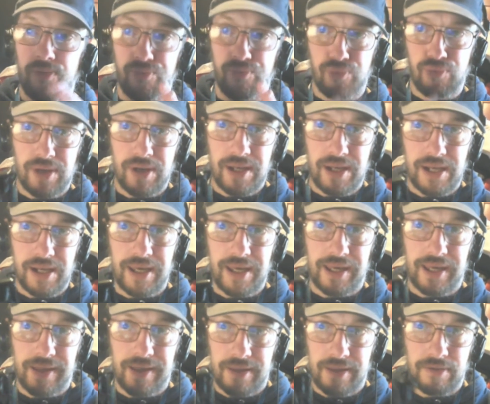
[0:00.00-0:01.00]
really
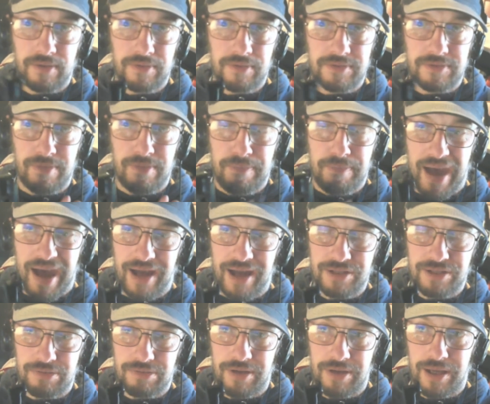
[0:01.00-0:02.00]
kills the
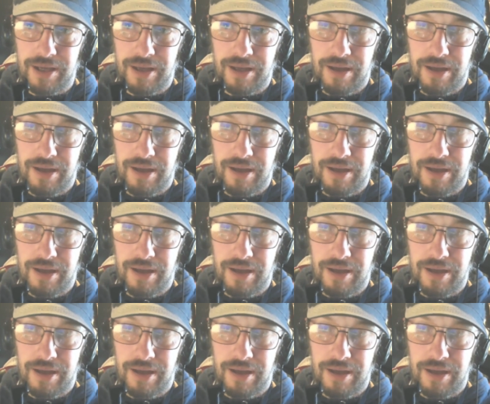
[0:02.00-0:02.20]
battery.